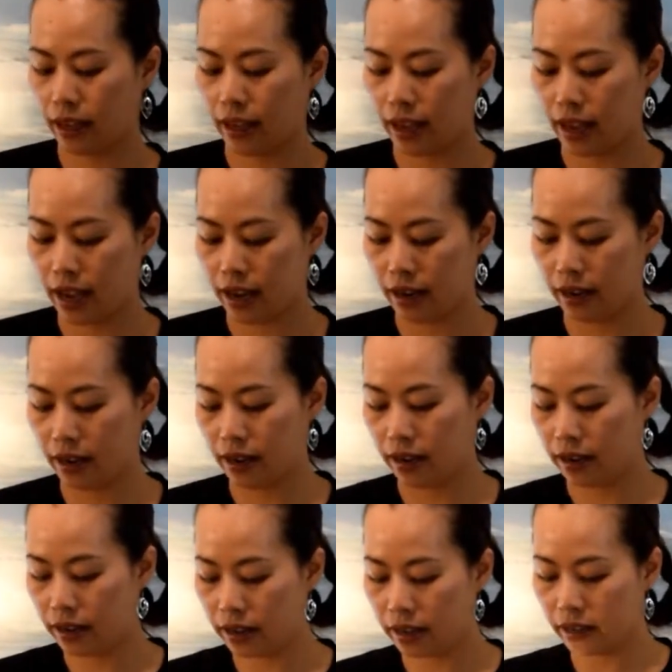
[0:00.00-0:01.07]
And
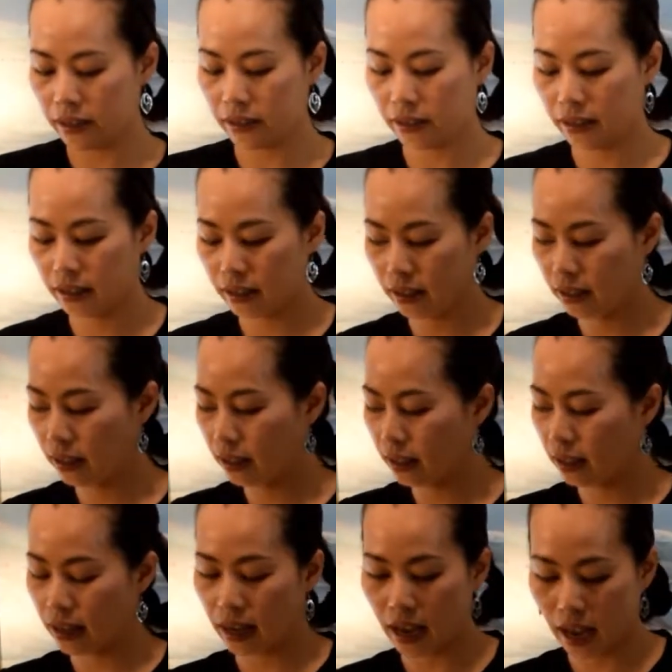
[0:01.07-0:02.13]
here,
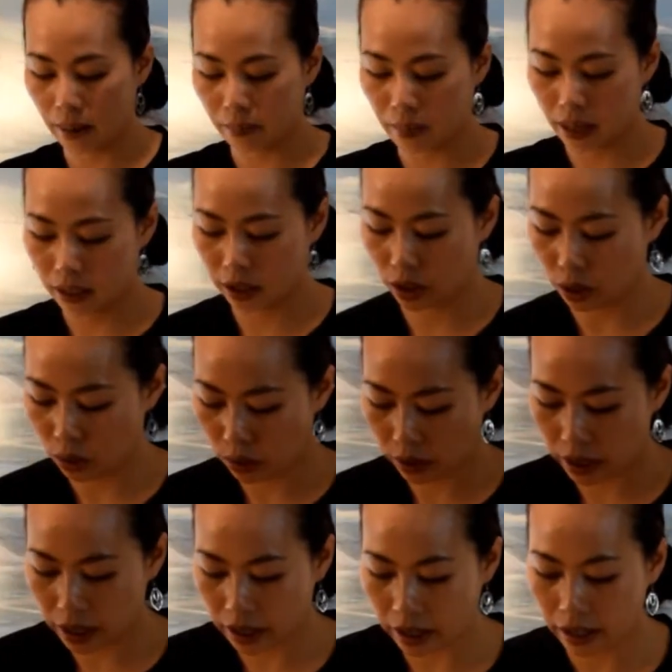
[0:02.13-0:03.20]
I have my yolk
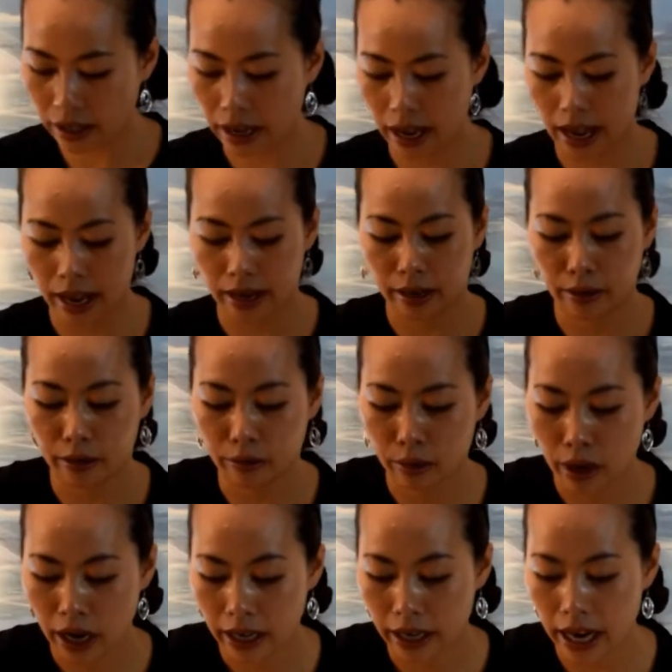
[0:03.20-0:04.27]
here. And
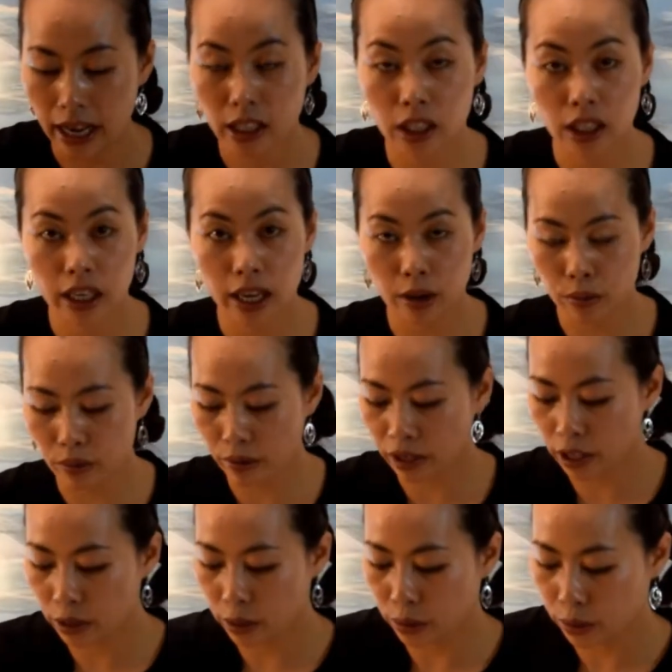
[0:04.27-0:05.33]
next thing we will
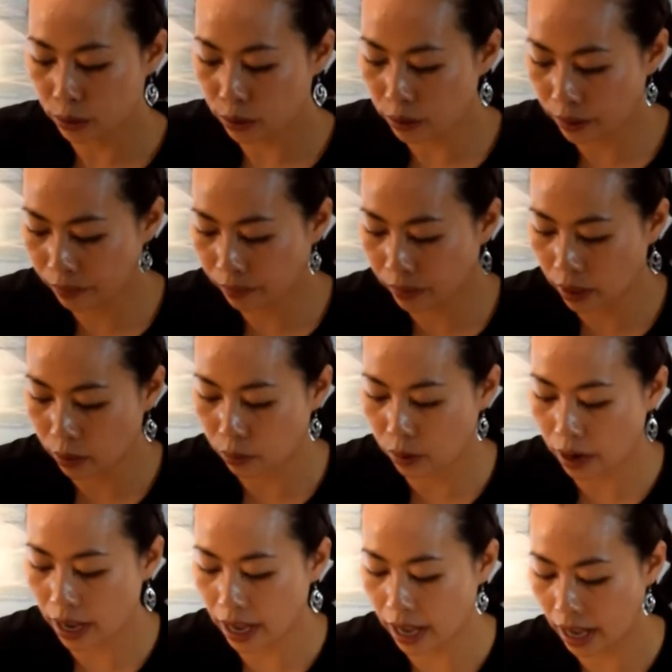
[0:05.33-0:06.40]
do, we
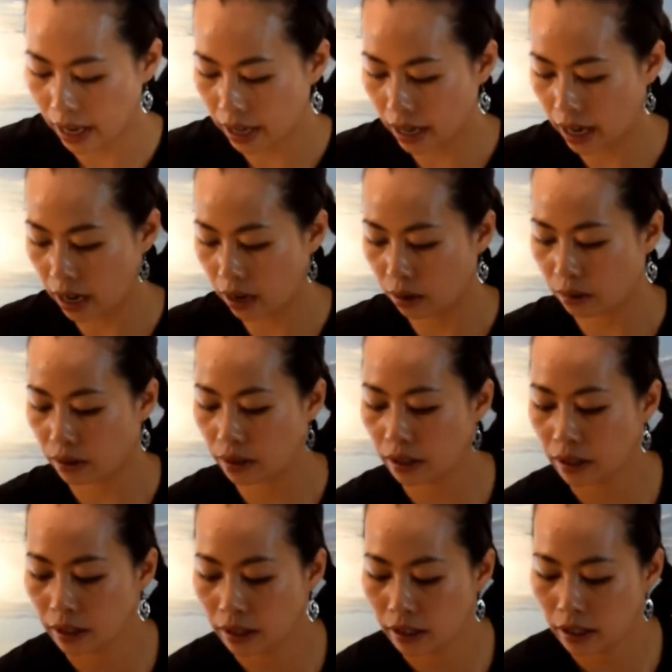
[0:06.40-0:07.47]
will add our
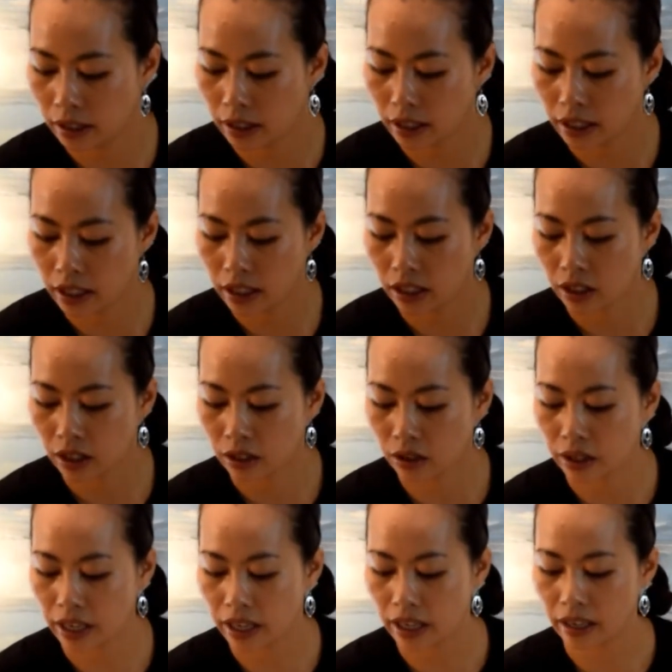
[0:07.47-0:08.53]

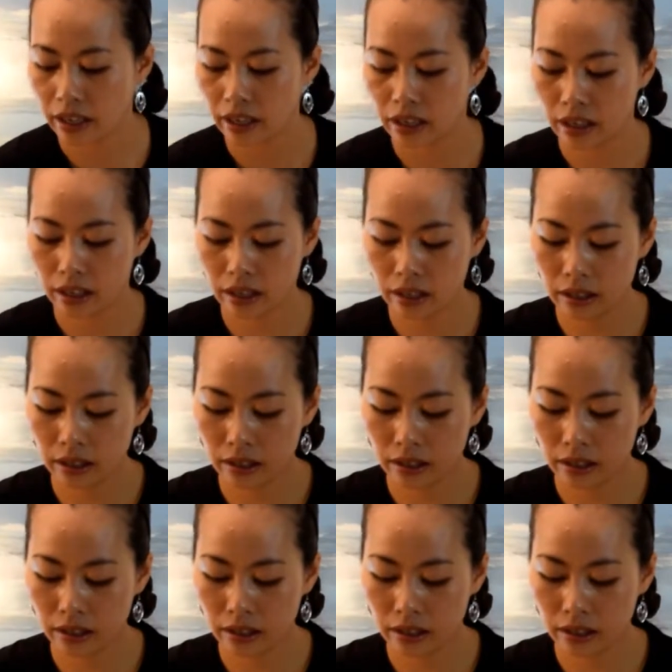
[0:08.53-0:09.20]
green onion